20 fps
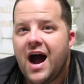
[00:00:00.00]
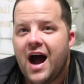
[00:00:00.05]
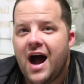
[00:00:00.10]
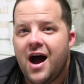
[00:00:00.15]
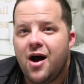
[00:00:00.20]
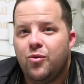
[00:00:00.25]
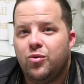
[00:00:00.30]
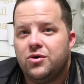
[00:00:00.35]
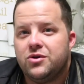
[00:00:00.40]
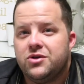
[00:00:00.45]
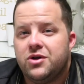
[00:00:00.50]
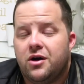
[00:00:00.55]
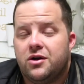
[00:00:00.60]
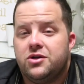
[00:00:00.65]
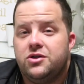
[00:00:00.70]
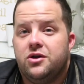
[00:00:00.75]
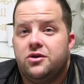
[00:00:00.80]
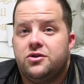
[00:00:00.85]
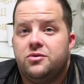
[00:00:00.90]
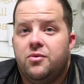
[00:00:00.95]
I will
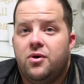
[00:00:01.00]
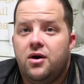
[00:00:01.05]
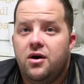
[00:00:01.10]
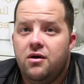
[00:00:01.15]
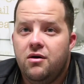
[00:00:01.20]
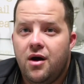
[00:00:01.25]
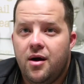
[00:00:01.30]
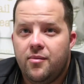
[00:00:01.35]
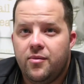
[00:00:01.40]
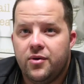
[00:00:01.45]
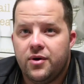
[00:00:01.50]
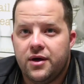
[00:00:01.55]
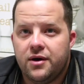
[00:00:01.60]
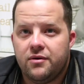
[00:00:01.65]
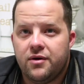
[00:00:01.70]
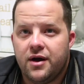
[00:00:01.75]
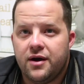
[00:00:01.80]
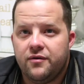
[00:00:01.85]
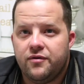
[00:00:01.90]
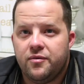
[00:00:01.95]
talk to y'all tomorrow. I'm going to get
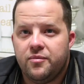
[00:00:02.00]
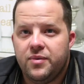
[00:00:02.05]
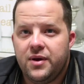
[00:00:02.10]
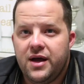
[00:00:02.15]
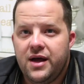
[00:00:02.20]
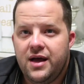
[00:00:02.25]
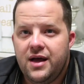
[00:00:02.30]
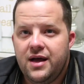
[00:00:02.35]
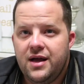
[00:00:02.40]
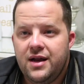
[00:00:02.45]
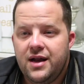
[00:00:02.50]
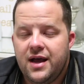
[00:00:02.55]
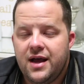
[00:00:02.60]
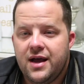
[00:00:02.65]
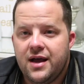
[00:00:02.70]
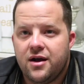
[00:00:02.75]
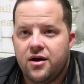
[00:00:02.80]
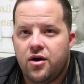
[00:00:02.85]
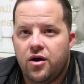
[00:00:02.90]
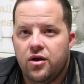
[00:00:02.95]
ready for bed
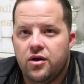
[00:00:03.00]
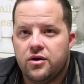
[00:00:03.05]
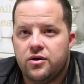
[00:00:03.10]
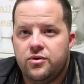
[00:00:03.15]
and call